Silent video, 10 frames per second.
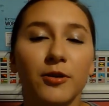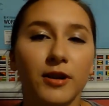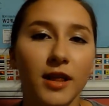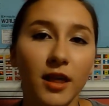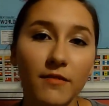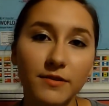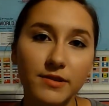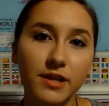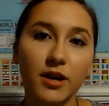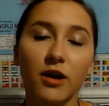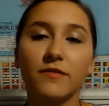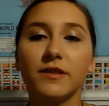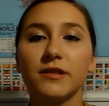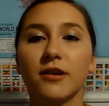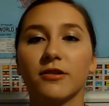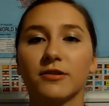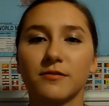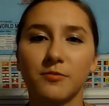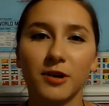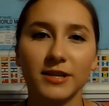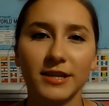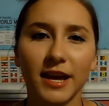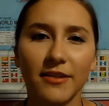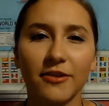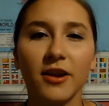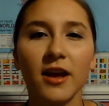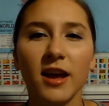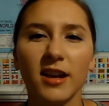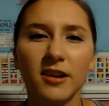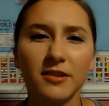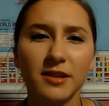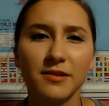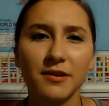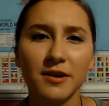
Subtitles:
and I loved seeing all these characters work together and all these